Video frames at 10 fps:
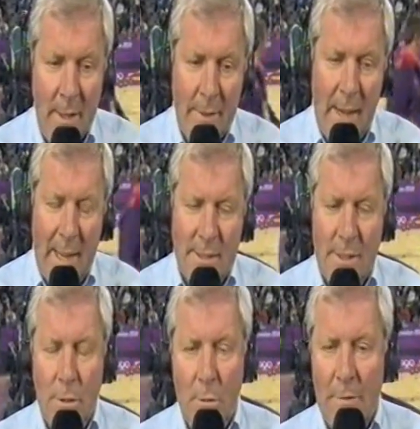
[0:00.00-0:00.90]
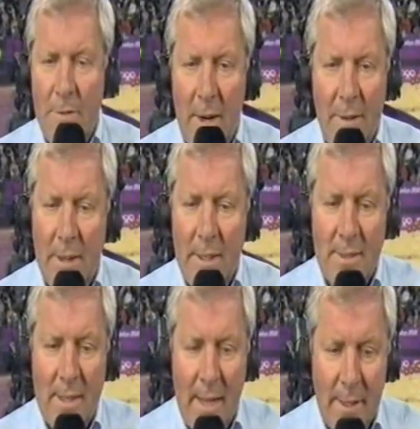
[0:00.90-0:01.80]
The last two were very, very
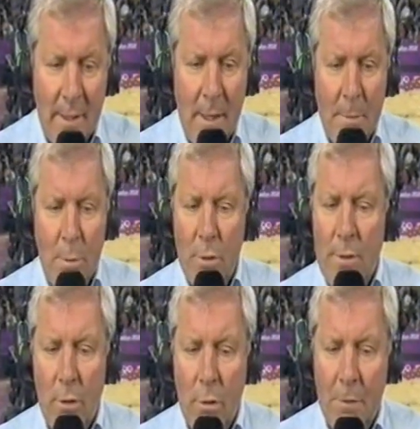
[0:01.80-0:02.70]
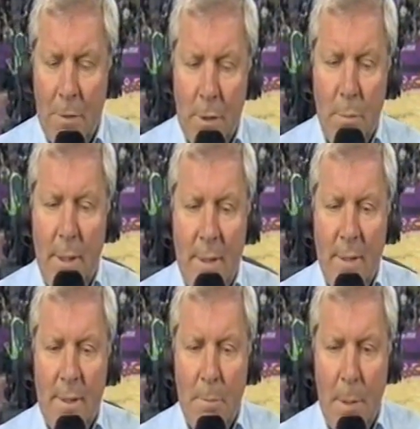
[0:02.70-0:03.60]
sad. Both awful to
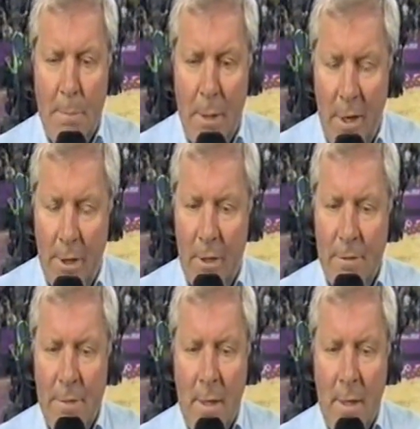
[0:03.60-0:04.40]
witness and be part of.